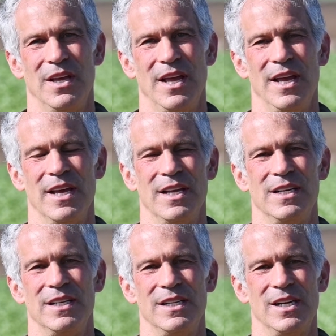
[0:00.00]

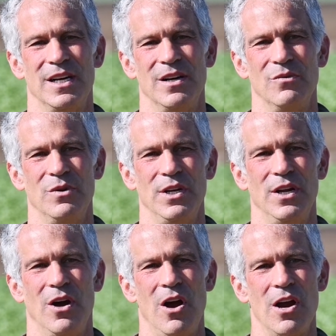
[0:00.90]
And we
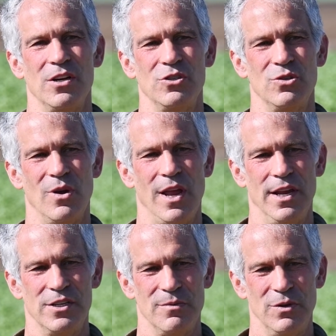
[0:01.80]
are
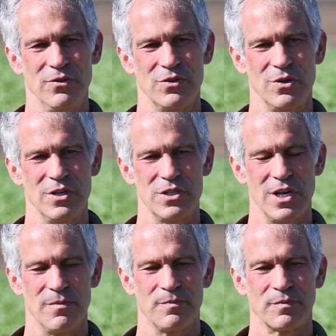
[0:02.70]
trying to move towards
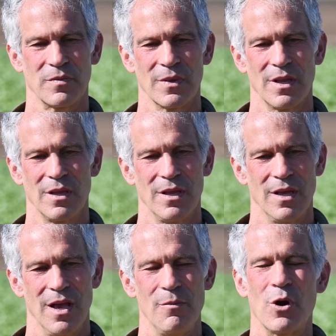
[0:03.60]
a
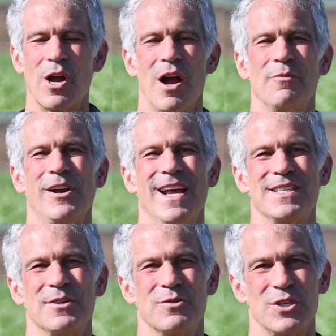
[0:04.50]
more
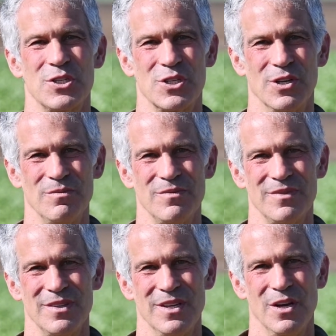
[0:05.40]
comprehensive system
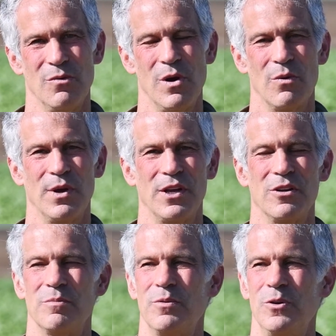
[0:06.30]
where we
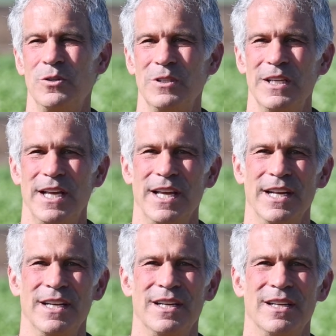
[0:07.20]
could pull
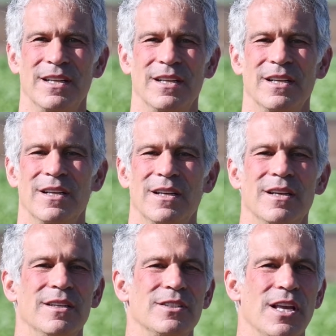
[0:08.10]
in,
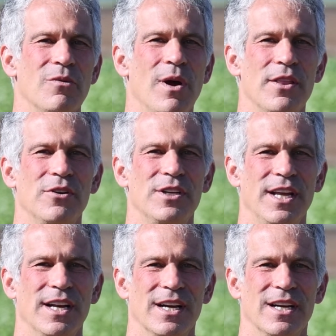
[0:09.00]
say, weather
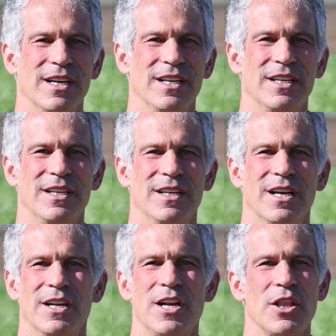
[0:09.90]
data in
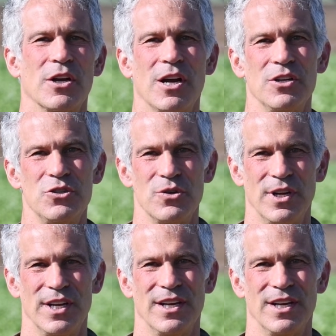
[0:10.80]
another country.